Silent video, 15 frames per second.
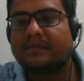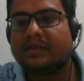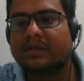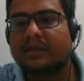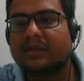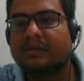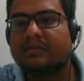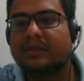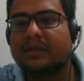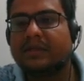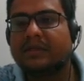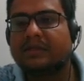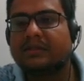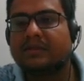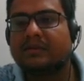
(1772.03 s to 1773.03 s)
Angle B
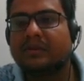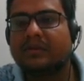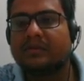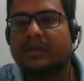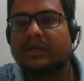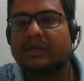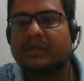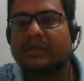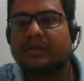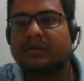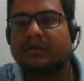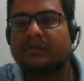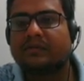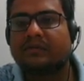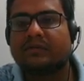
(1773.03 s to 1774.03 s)
is equal to 90 degree
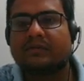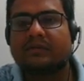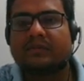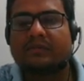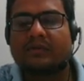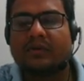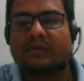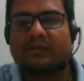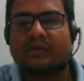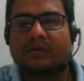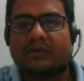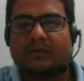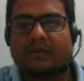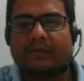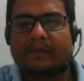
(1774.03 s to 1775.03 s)
of course.